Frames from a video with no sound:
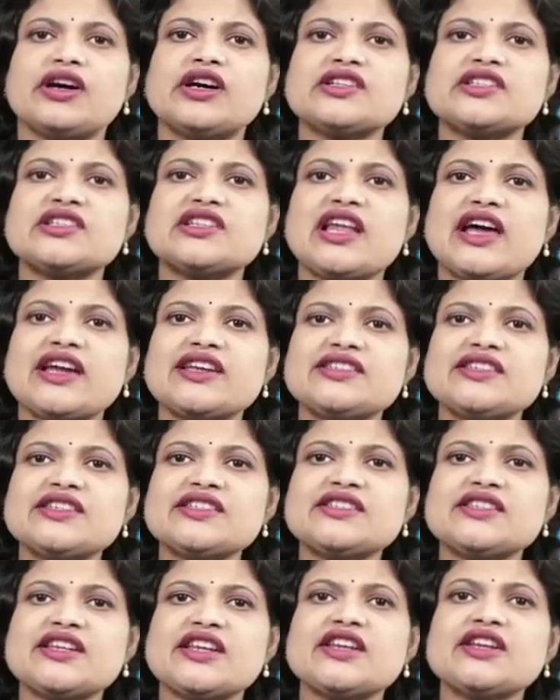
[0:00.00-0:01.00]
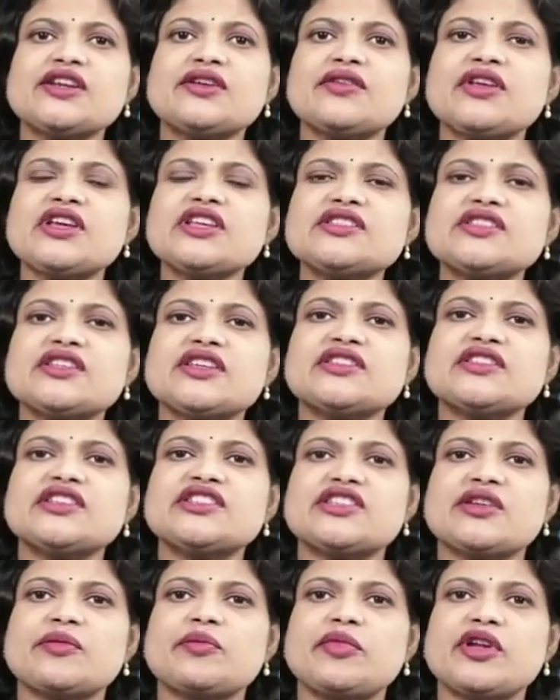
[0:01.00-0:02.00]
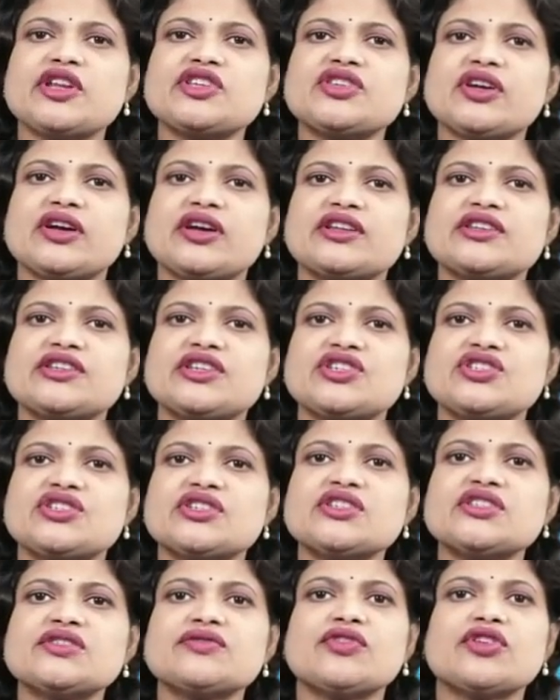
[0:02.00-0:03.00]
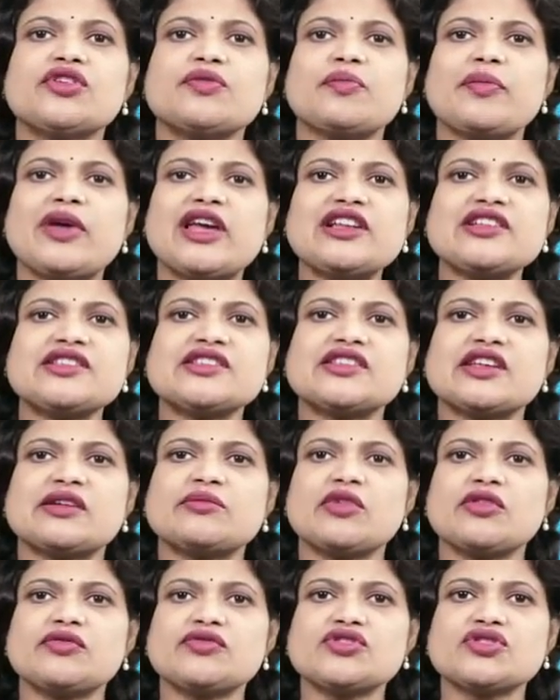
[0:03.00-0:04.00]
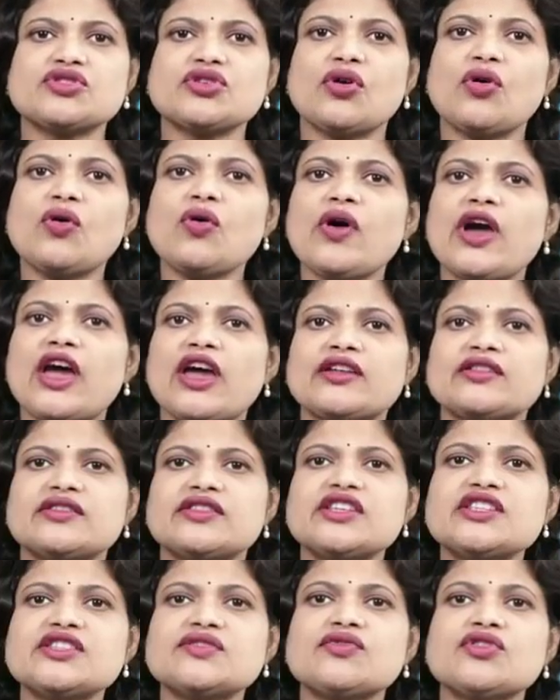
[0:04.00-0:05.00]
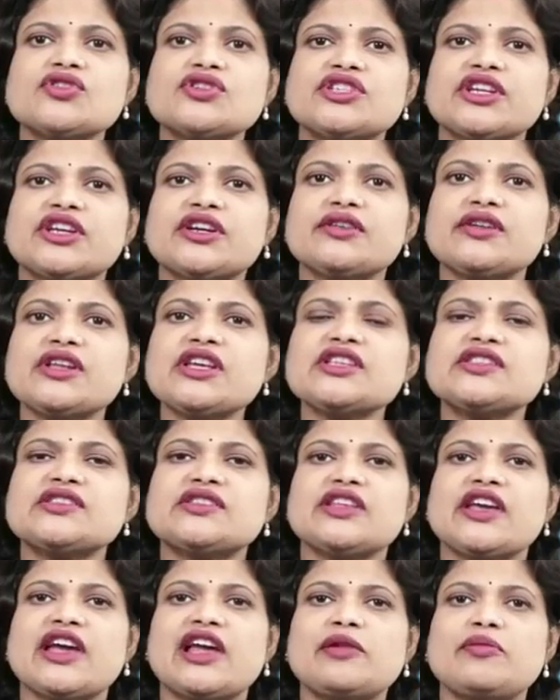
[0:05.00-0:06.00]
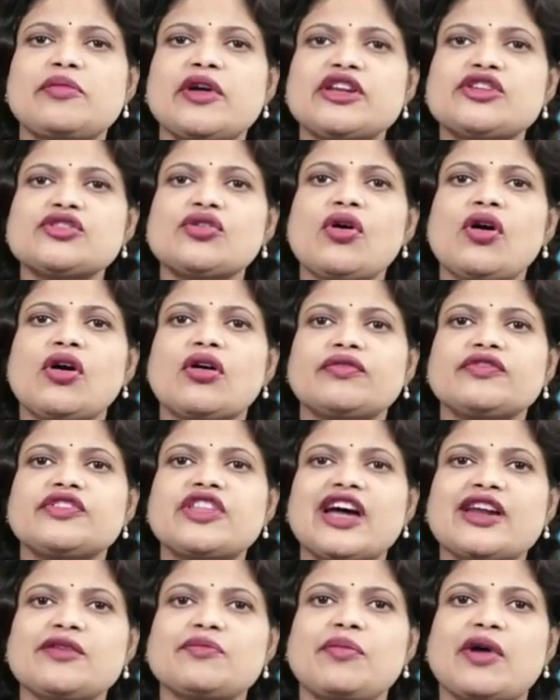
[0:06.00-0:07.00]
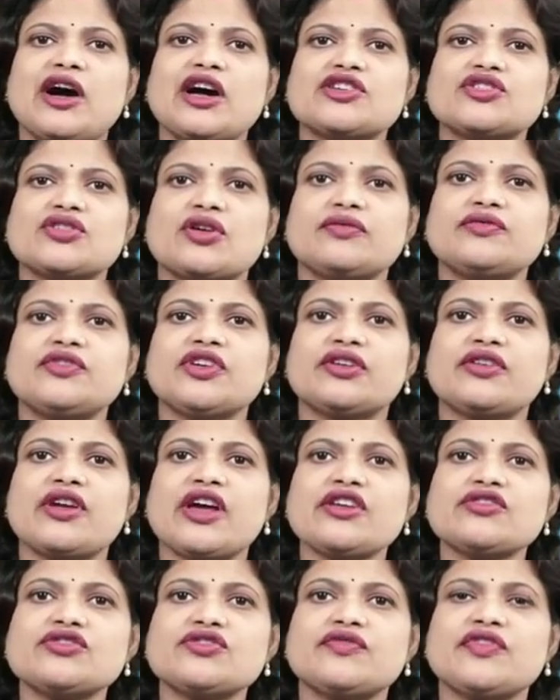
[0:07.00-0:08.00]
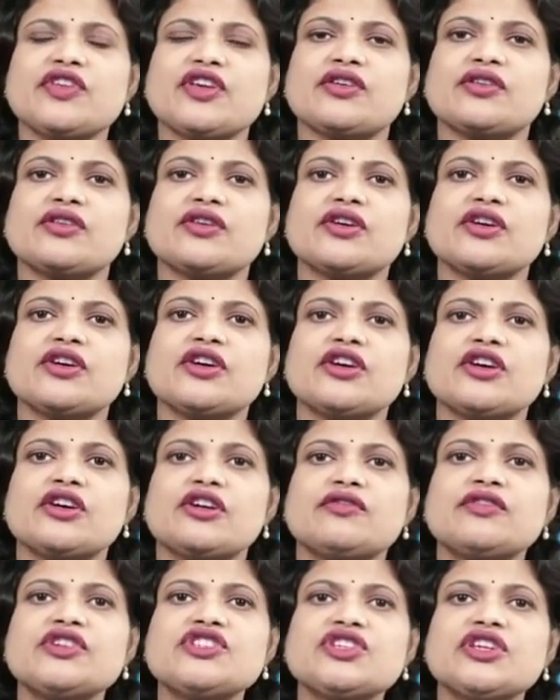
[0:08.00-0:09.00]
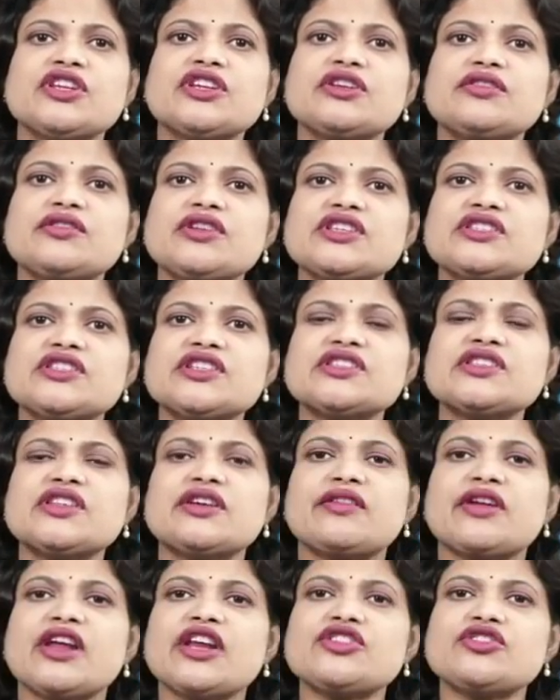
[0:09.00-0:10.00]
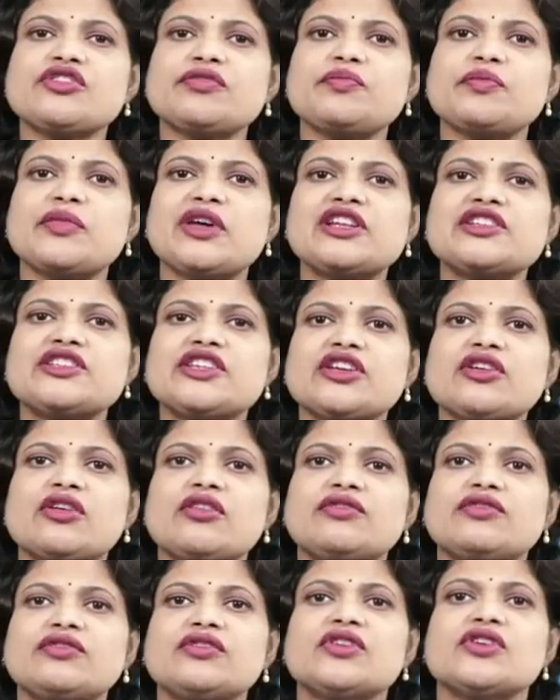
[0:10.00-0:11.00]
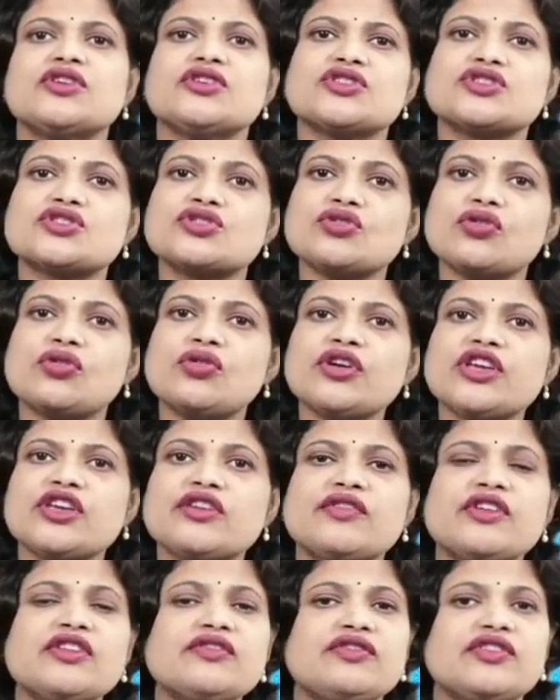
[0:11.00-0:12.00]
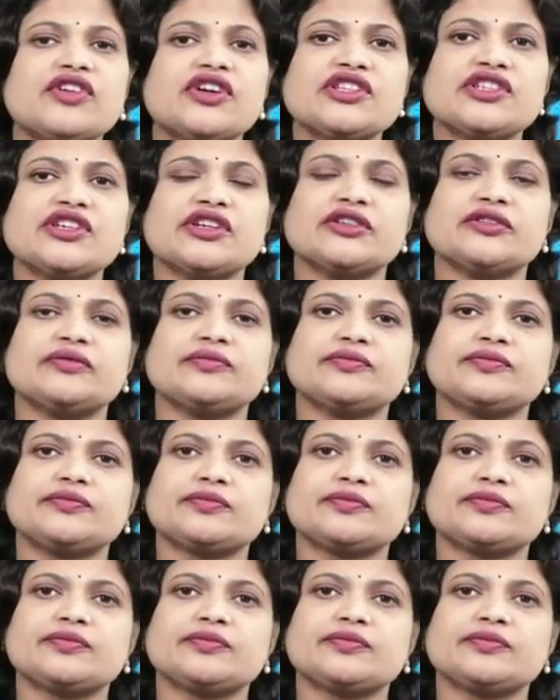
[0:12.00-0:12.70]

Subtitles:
A slightest increase in the temperature conditions would melt some of snow, and this would decrease the albedo of that part of the cryosphere, which increases the rate of melting of snow even further.